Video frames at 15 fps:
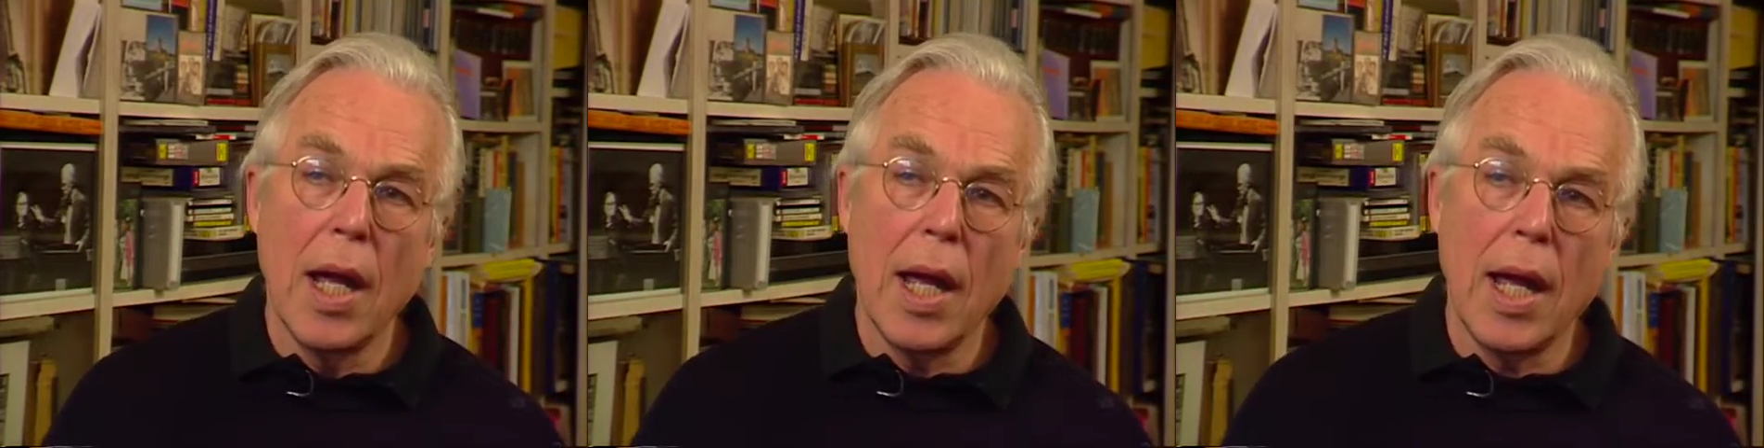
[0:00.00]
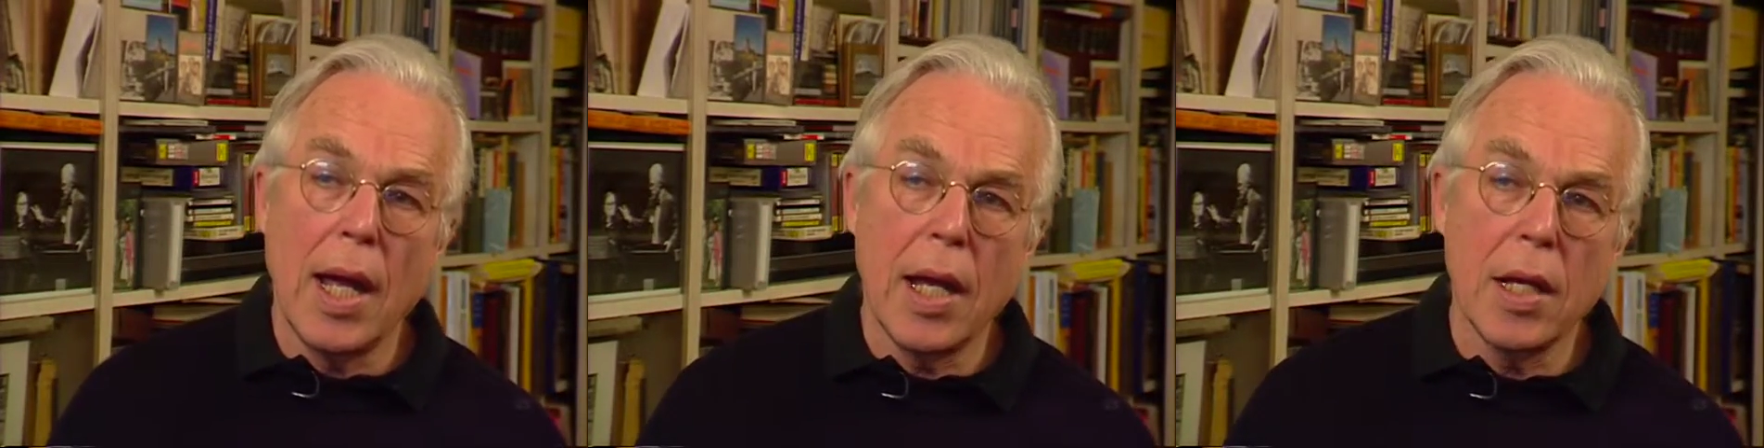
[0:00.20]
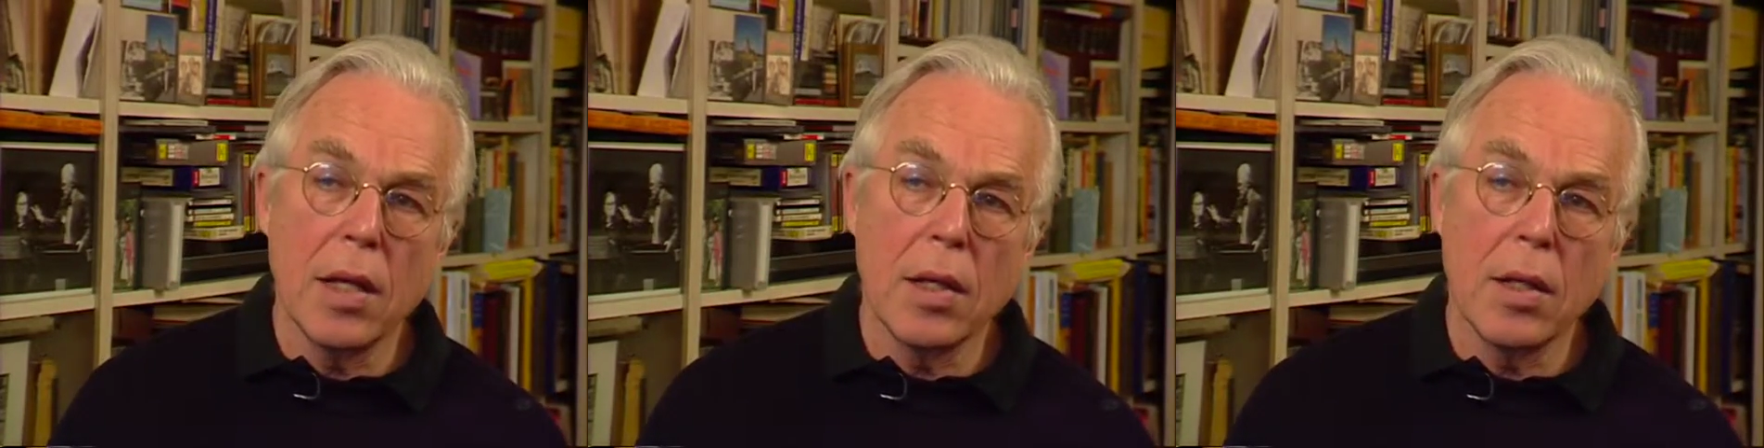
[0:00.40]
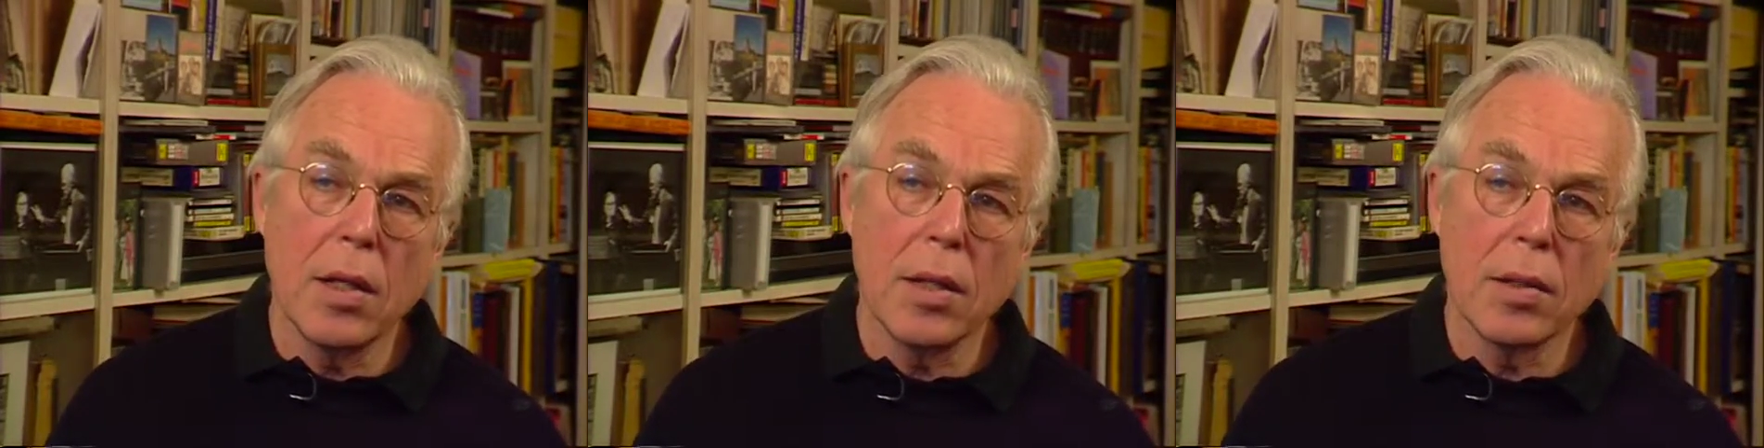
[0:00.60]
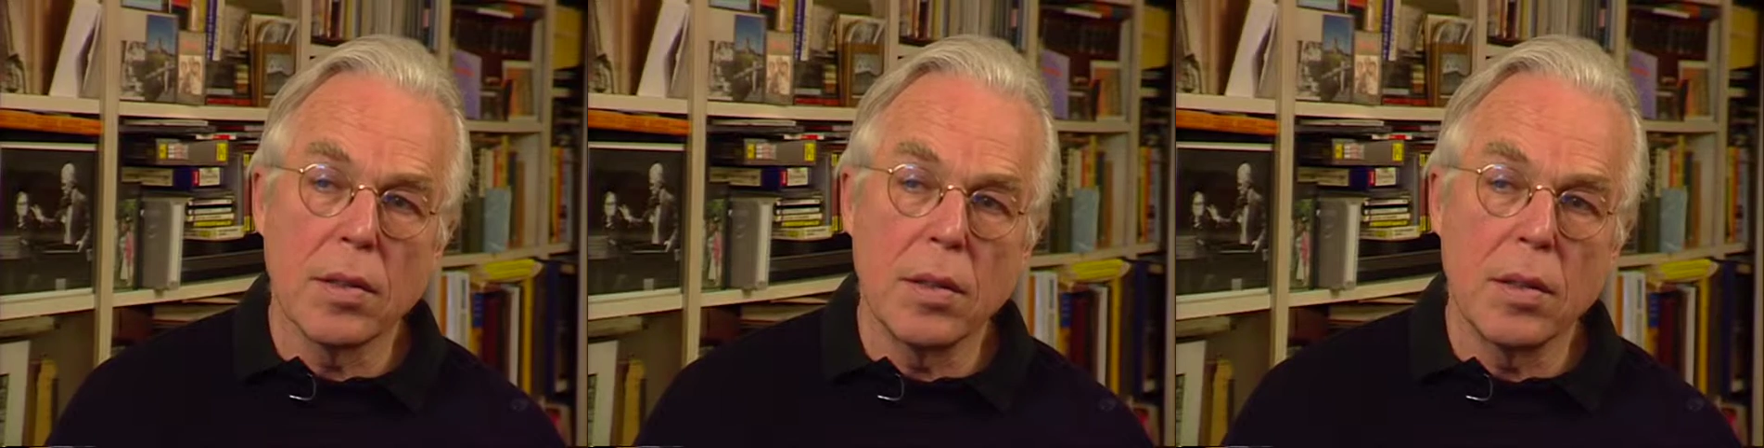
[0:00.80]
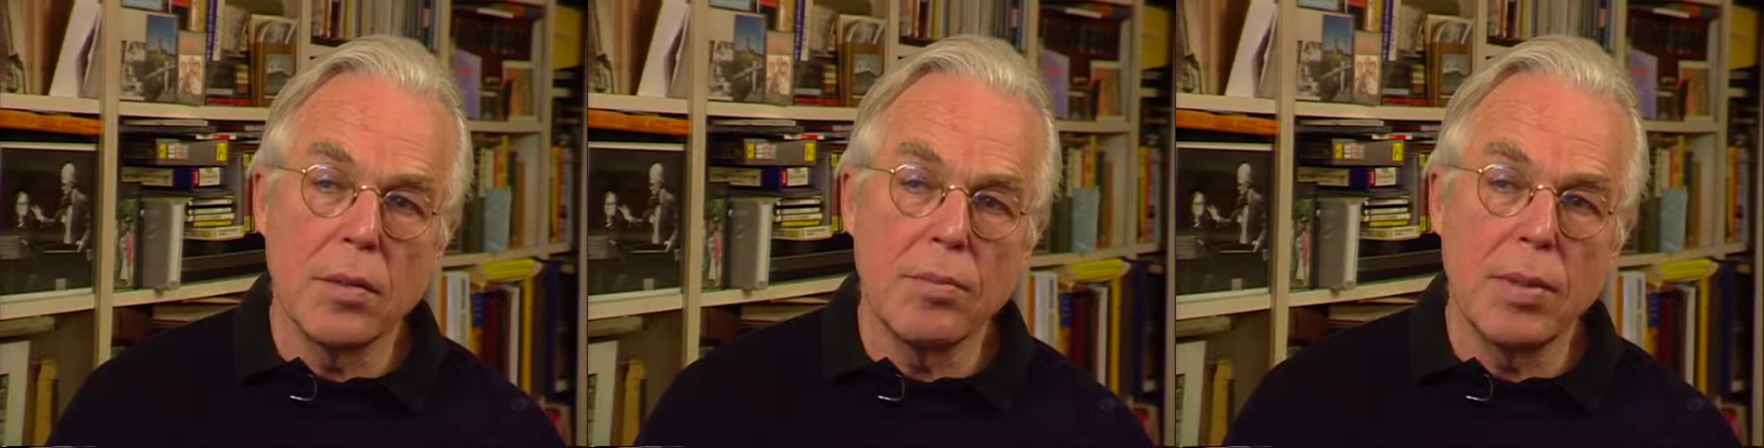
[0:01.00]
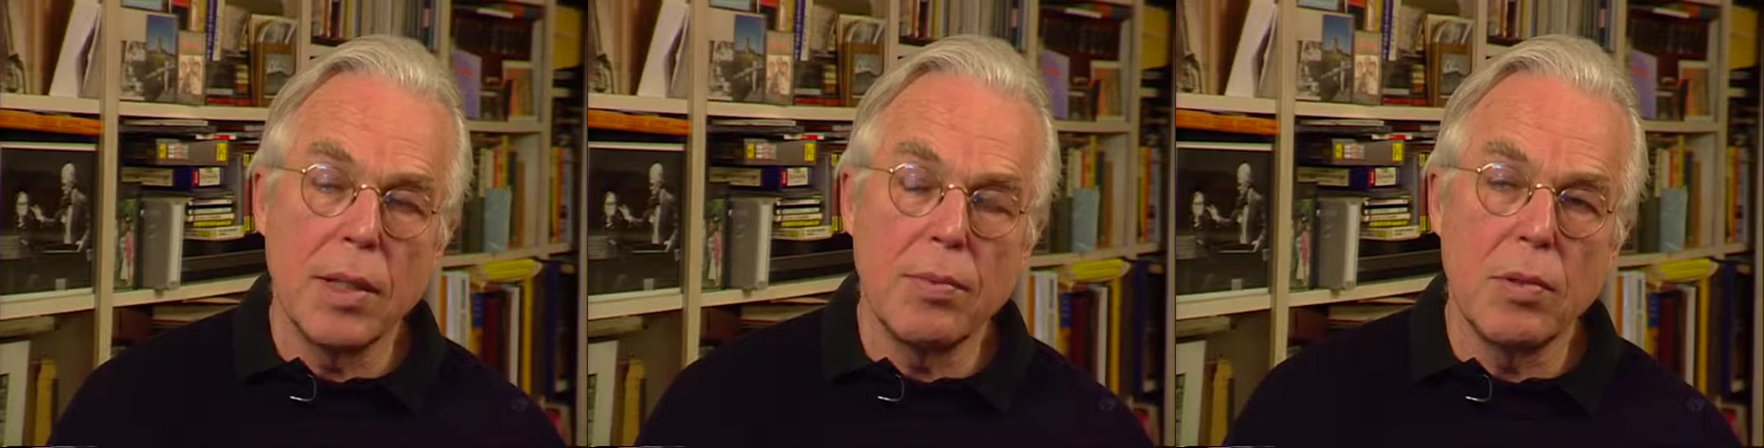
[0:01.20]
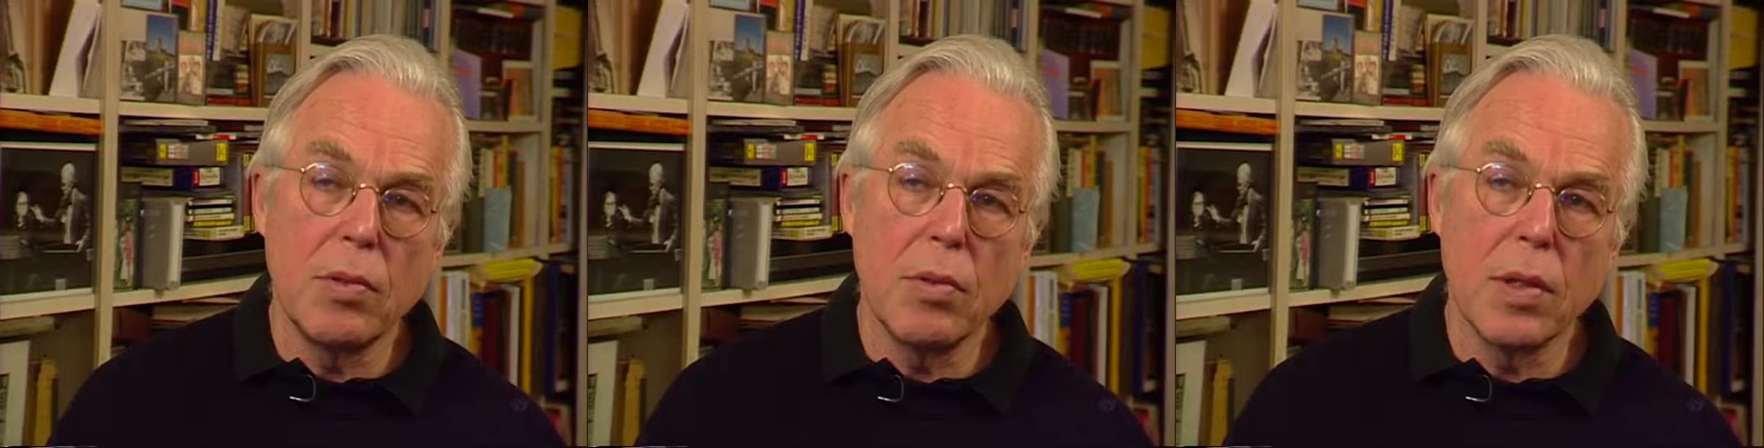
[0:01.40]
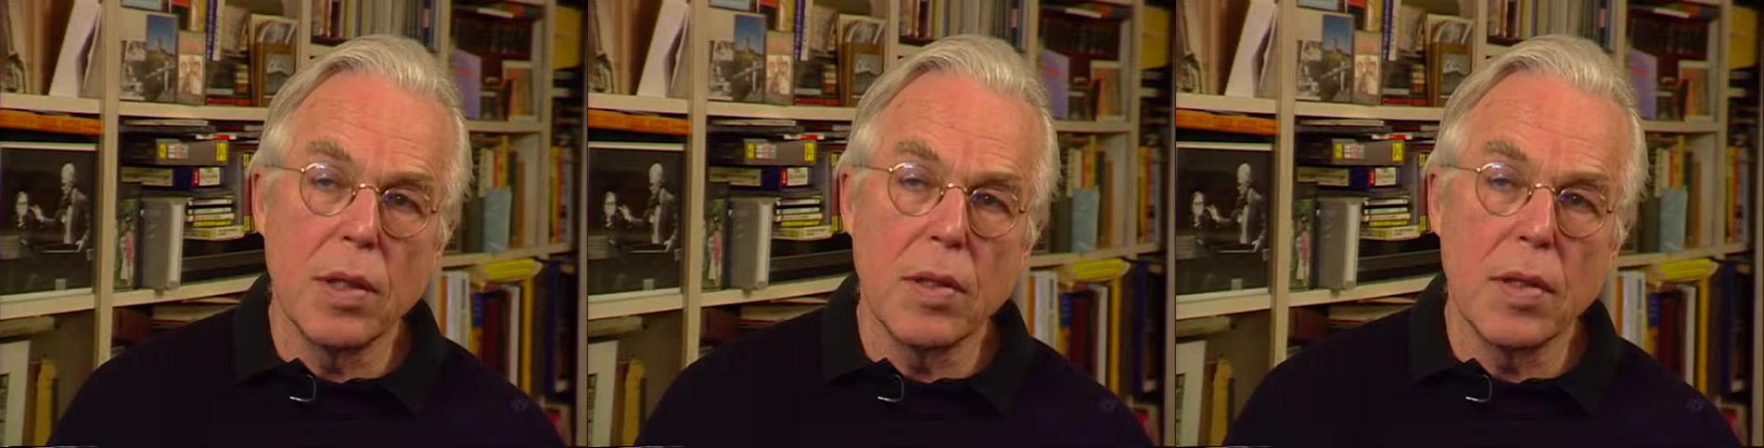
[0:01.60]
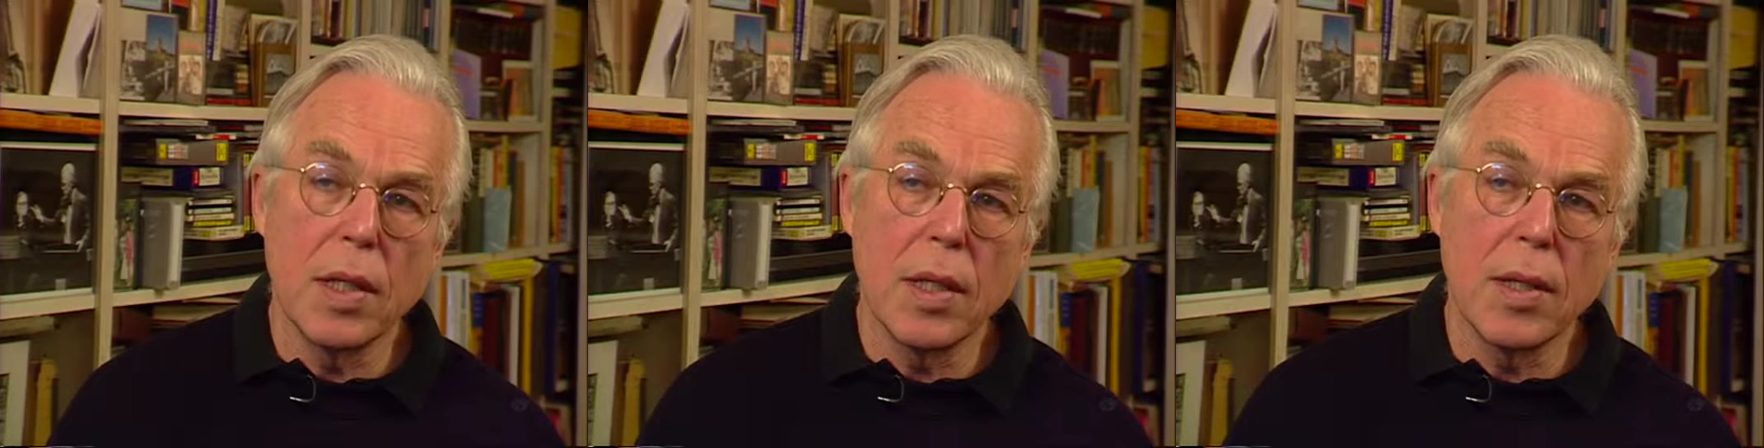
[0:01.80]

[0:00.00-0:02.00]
And people with